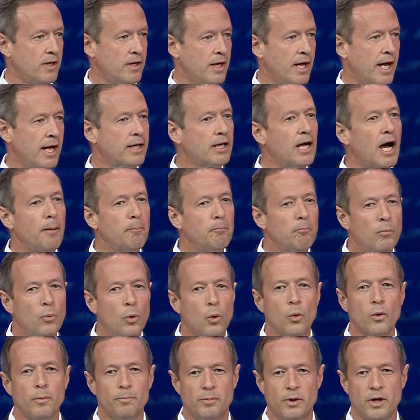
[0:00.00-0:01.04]
and got
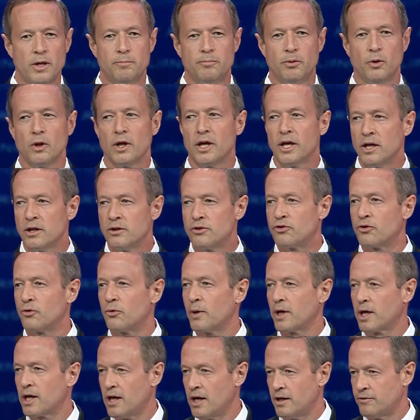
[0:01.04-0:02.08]
more people into
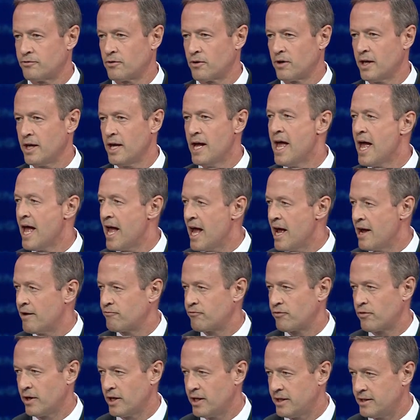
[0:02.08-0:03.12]
recovery
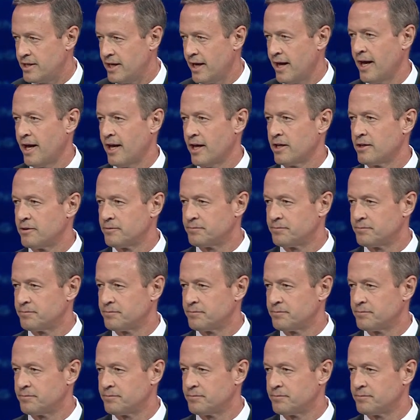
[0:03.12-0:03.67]
every day.